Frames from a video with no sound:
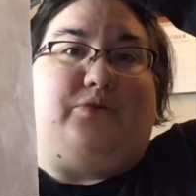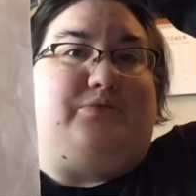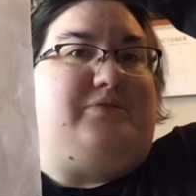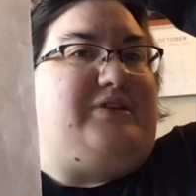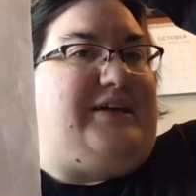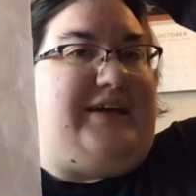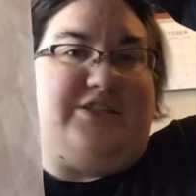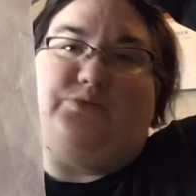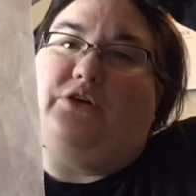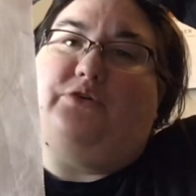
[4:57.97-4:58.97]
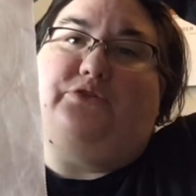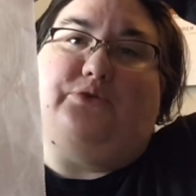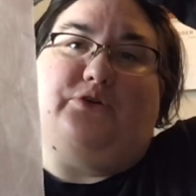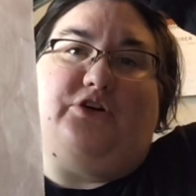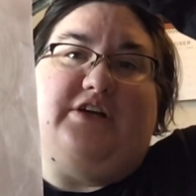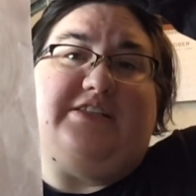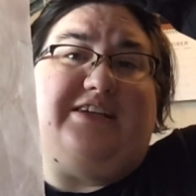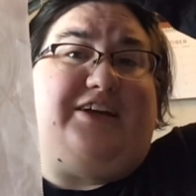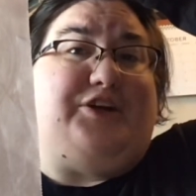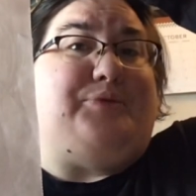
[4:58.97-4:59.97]
yes, we're going through a crazy
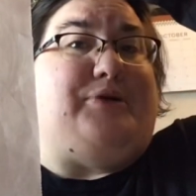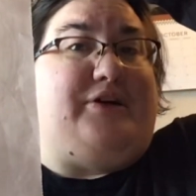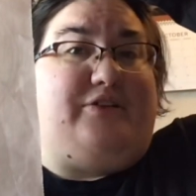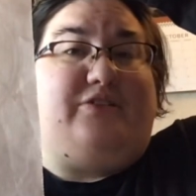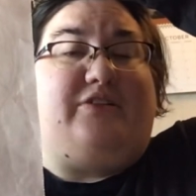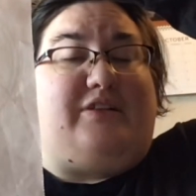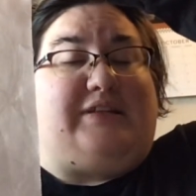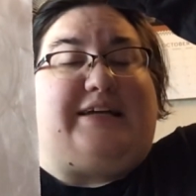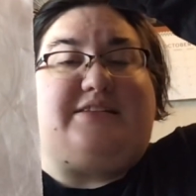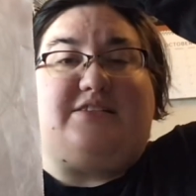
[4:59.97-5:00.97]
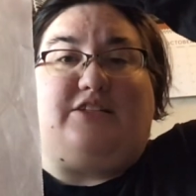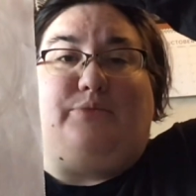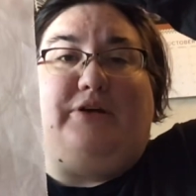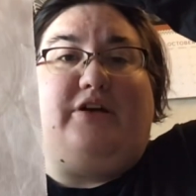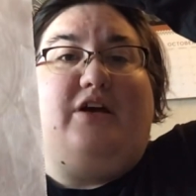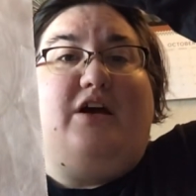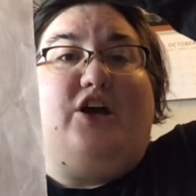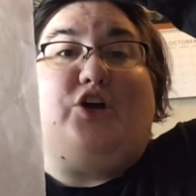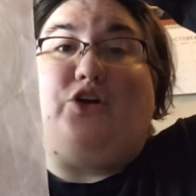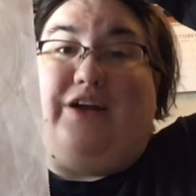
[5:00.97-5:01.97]
year, but a lot to still be
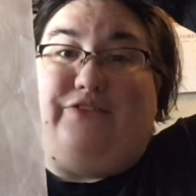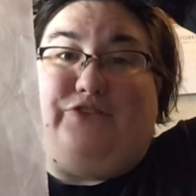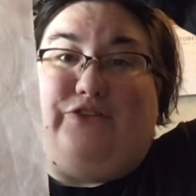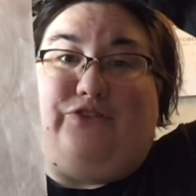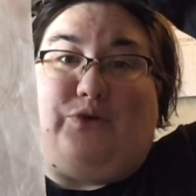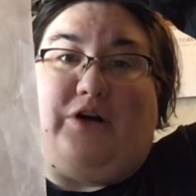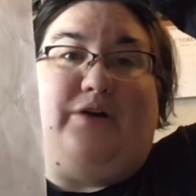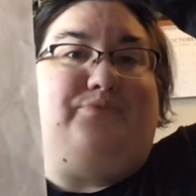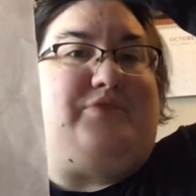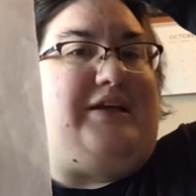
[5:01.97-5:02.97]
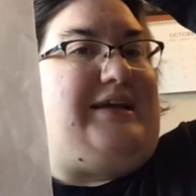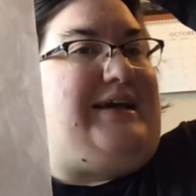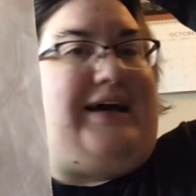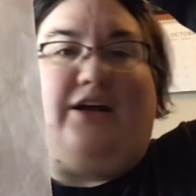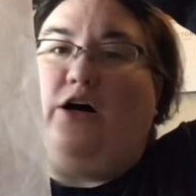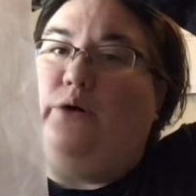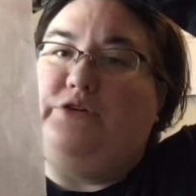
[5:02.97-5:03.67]
grateful for. Gotta always